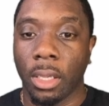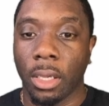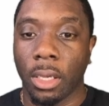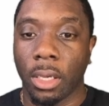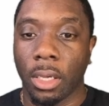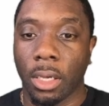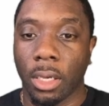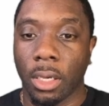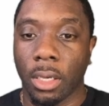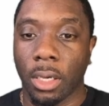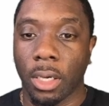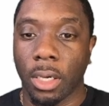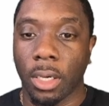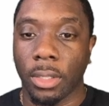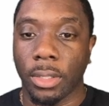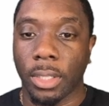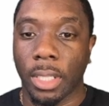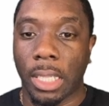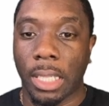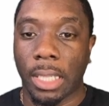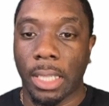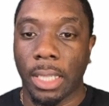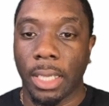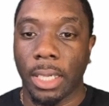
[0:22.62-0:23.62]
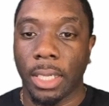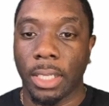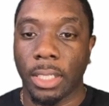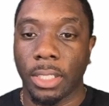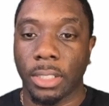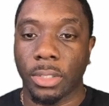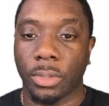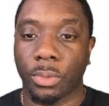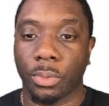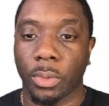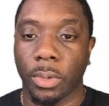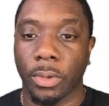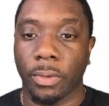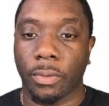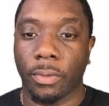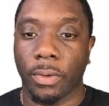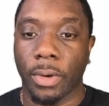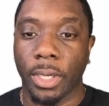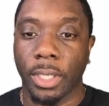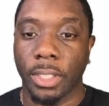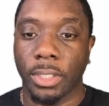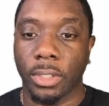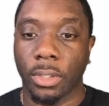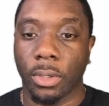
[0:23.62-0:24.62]
uh, the latest
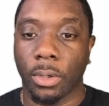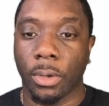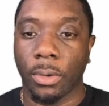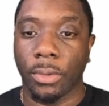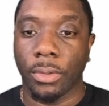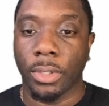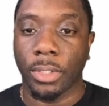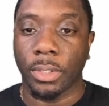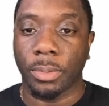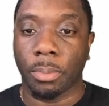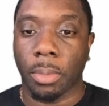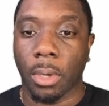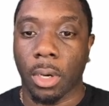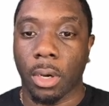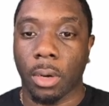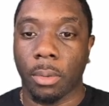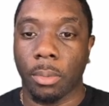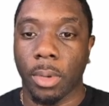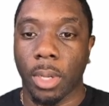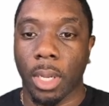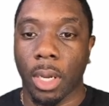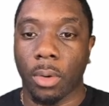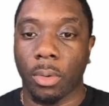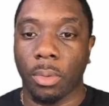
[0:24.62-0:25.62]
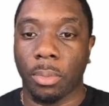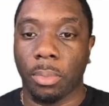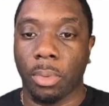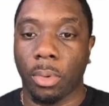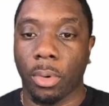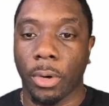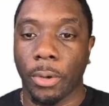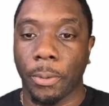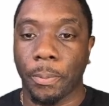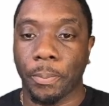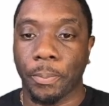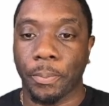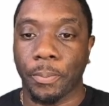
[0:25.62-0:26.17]
refresh on this Power B I report